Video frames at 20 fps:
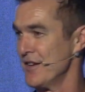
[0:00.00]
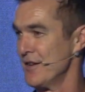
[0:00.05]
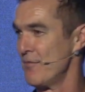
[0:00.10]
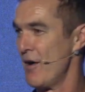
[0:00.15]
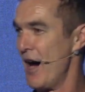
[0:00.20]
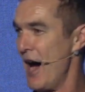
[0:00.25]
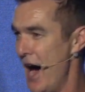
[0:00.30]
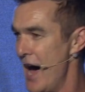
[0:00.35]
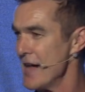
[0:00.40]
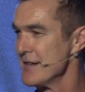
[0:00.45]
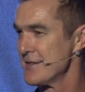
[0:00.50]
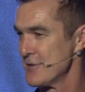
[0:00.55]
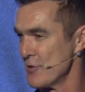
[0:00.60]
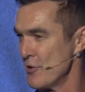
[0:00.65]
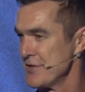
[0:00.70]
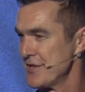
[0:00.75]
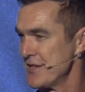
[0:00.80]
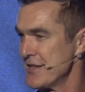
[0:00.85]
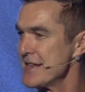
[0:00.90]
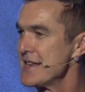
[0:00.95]
My heart's
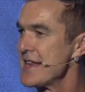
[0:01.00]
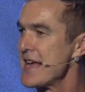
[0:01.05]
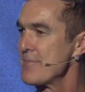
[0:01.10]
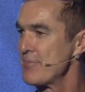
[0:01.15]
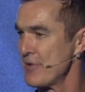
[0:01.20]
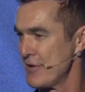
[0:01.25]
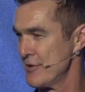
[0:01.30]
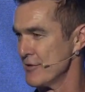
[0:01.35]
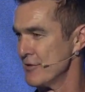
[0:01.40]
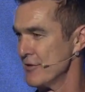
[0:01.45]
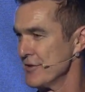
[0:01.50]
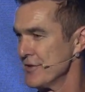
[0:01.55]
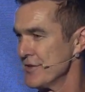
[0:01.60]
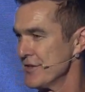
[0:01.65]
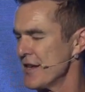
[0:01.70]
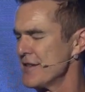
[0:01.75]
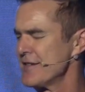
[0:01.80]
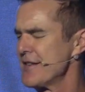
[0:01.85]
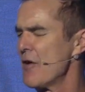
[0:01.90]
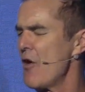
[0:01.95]
thoughts are the deeper thoughts.
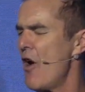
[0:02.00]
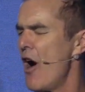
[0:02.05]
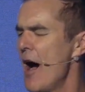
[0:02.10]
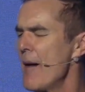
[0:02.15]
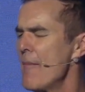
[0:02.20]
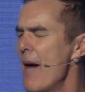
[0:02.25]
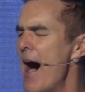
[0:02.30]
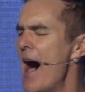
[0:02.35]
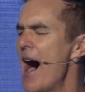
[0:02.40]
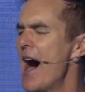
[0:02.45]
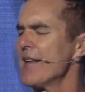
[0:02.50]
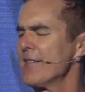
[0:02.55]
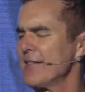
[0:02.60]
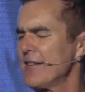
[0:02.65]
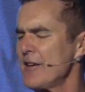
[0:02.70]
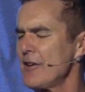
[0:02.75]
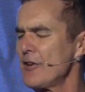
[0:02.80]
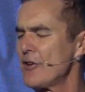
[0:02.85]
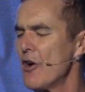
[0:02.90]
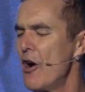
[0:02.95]
And so I'm
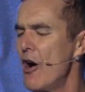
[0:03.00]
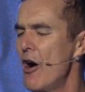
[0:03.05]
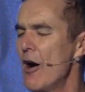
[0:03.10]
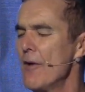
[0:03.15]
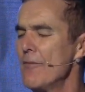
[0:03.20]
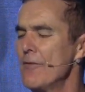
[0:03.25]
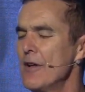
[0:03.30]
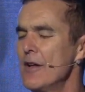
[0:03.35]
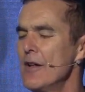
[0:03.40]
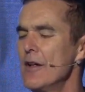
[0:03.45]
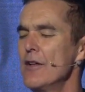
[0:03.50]
asking God